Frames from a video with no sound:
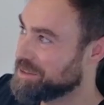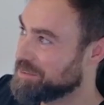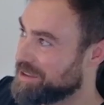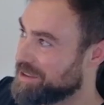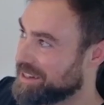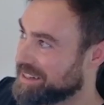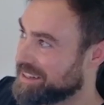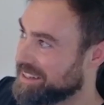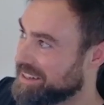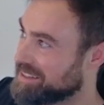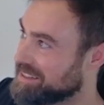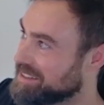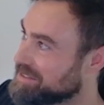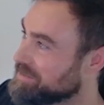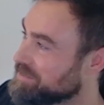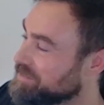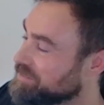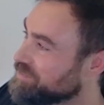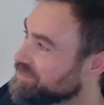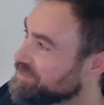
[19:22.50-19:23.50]
the market,
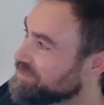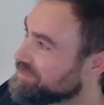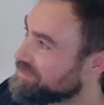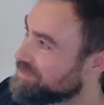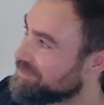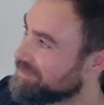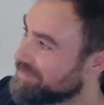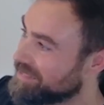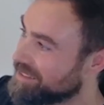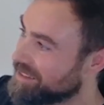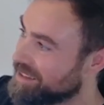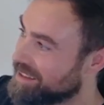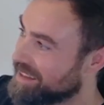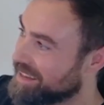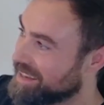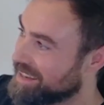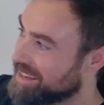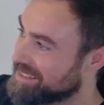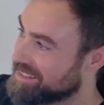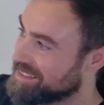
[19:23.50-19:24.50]

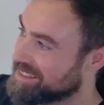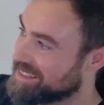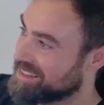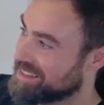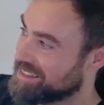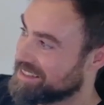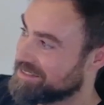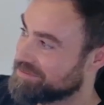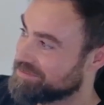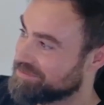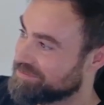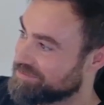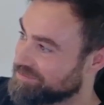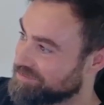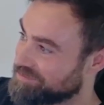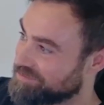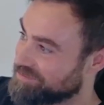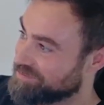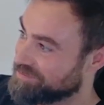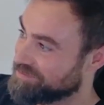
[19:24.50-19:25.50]
and
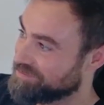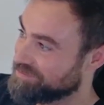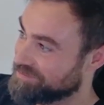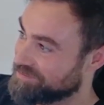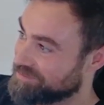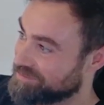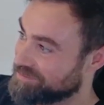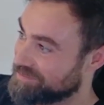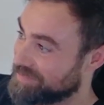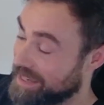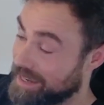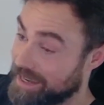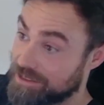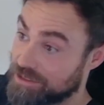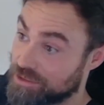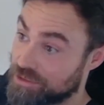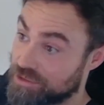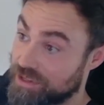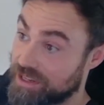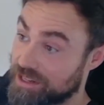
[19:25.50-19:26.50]
I
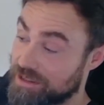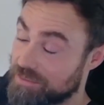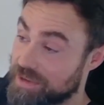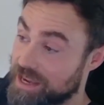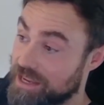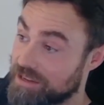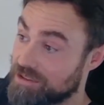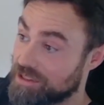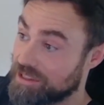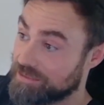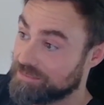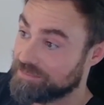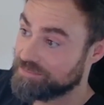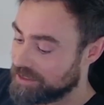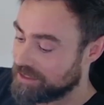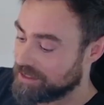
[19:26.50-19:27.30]
had to trade it manually.